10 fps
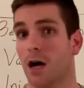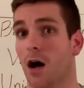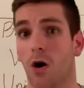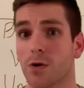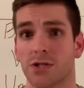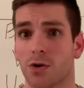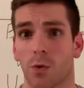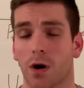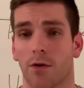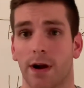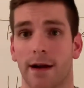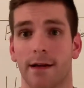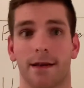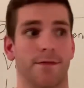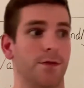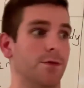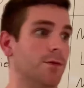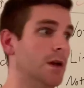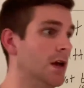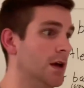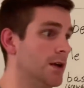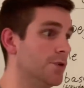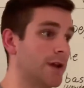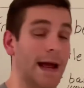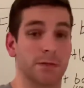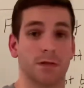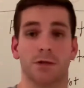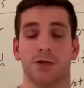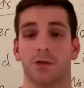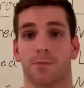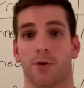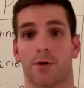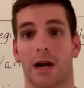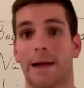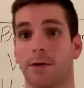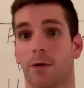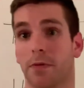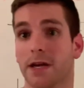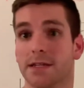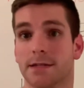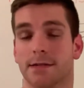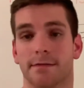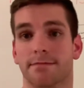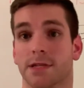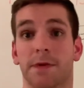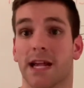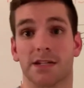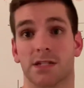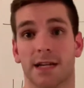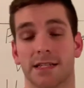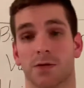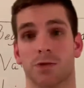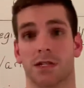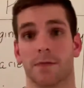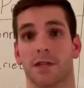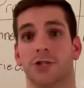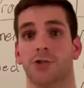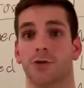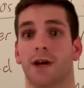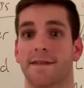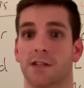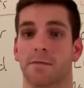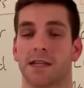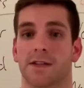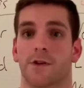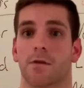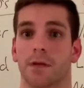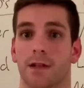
Always you can work around it if you you can absolutely do the program and replace some of the exercises with something that you do have to the best of your ability.